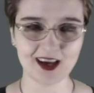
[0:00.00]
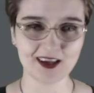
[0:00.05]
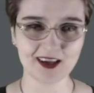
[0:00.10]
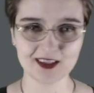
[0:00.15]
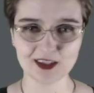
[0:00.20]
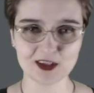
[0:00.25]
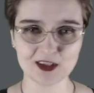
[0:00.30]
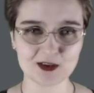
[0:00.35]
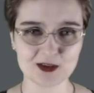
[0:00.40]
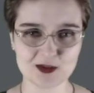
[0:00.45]

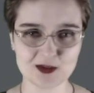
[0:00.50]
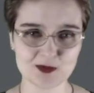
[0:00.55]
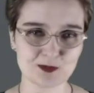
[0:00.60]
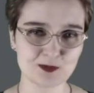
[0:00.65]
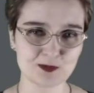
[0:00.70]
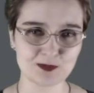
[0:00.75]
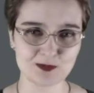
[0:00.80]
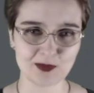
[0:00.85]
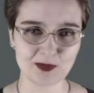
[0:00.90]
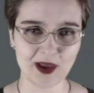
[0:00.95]
of goes
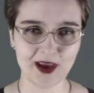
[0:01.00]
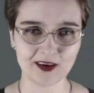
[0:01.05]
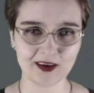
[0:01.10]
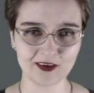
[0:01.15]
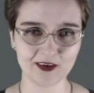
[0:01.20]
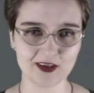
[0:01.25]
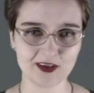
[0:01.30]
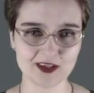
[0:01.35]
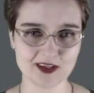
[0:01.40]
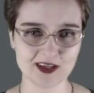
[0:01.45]

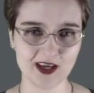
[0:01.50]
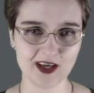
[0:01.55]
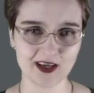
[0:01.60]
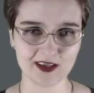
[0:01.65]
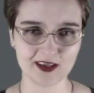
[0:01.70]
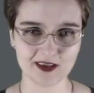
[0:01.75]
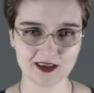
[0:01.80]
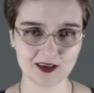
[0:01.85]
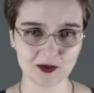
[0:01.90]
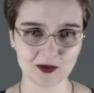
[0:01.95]
better as
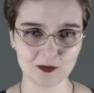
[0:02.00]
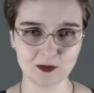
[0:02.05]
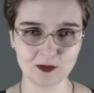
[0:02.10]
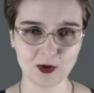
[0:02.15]
like a